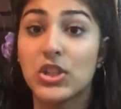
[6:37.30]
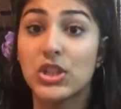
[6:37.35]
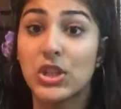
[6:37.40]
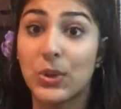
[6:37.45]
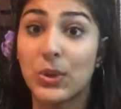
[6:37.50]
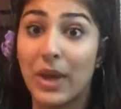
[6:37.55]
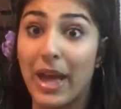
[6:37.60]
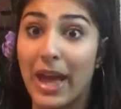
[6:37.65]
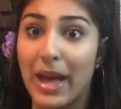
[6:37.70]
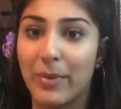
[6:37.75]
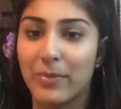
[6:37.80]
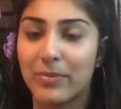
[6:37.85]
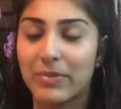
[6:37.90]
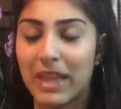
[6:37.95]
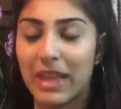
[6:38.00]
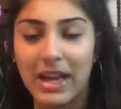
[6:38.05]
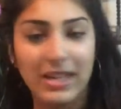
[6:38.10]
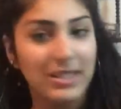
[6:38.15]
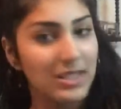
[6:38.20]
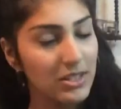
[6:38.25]
so yeah
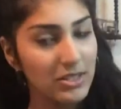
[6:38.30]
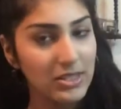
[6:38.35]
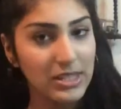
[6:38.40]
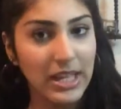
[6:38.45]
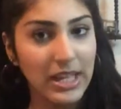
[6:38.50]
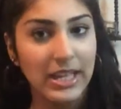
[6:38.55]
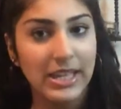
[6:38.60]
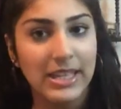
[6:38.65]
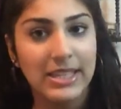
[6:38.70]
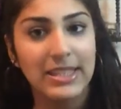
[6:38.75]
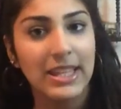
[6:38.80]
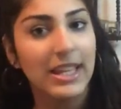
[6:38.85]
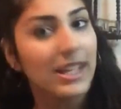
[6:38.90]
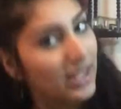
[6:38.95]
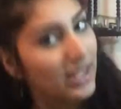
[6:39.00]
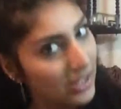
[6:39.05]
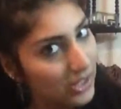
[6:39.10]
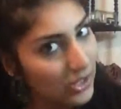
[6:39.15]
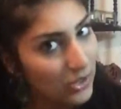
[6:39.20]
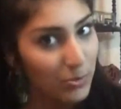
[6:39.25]
as i was saying he's
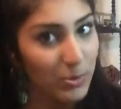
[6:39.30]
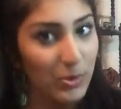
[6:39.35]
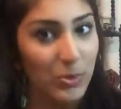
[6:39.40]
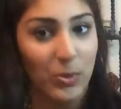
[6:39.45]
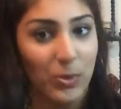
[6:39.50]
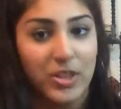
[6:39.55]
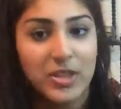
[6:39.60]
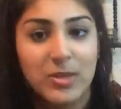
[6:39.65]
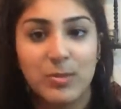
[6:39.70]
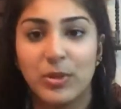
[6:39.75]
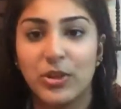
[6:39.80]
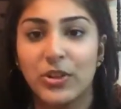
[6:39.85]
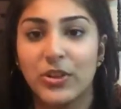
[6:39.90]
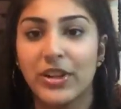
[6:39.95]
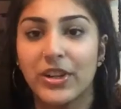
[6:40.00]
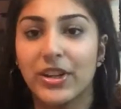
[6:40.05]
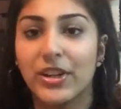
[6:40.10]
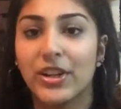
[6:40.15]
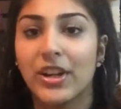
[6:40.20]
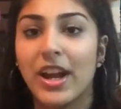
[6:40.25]
like a human
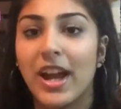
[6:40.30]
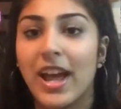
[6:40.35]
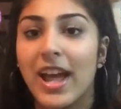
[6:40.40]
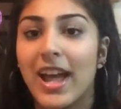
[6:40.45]
whisperer